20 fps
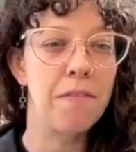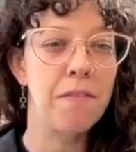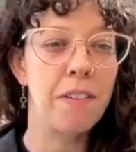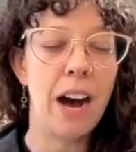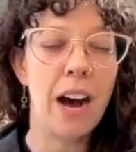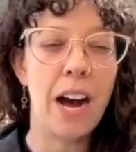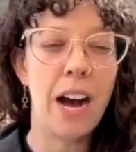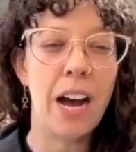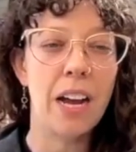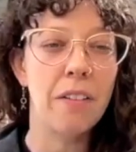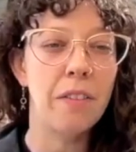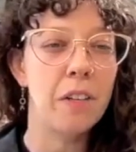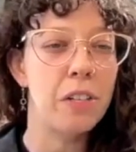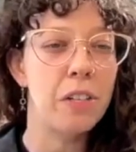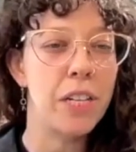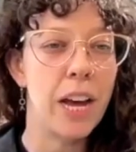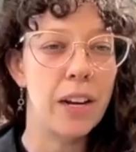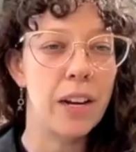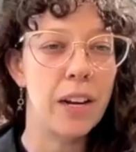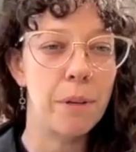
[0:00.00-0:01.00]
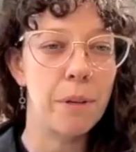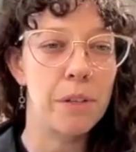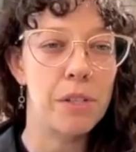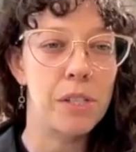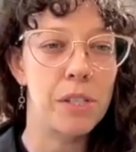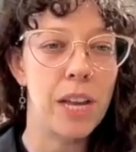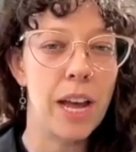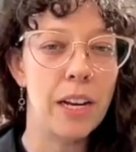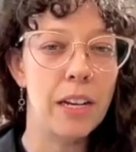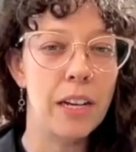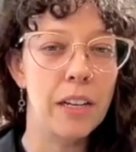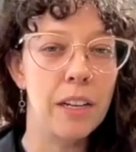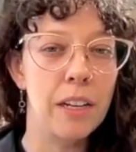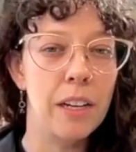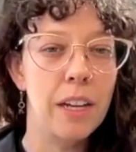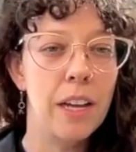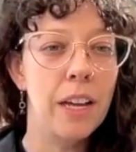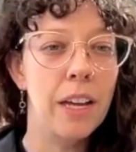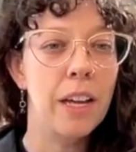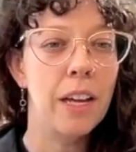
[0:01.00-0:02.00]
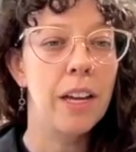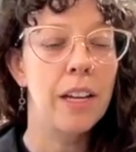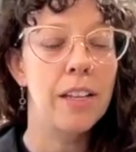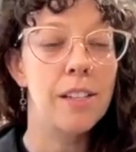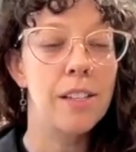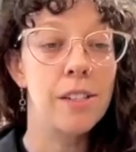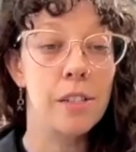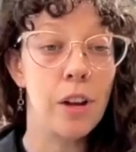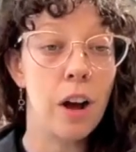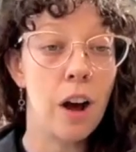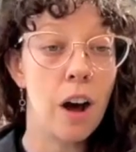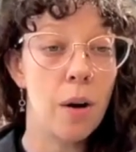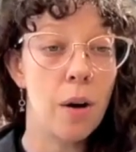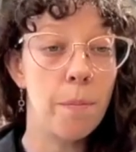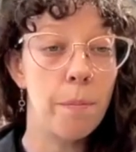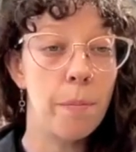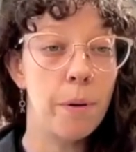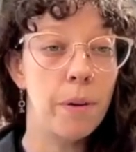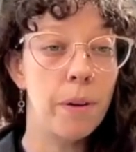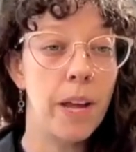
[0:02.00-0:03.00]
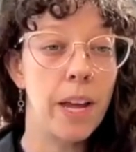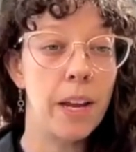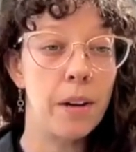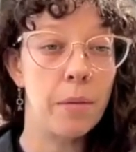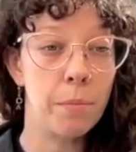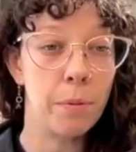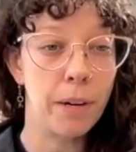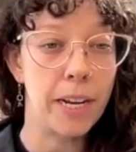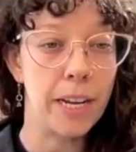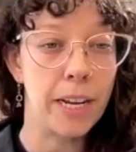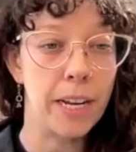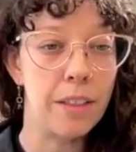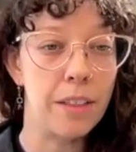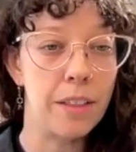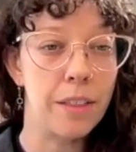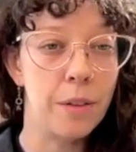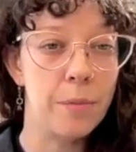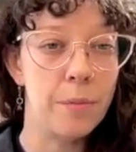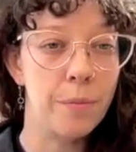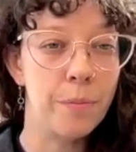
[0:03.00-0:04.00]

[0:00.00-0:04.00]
5 or 10%. Stop and breathe.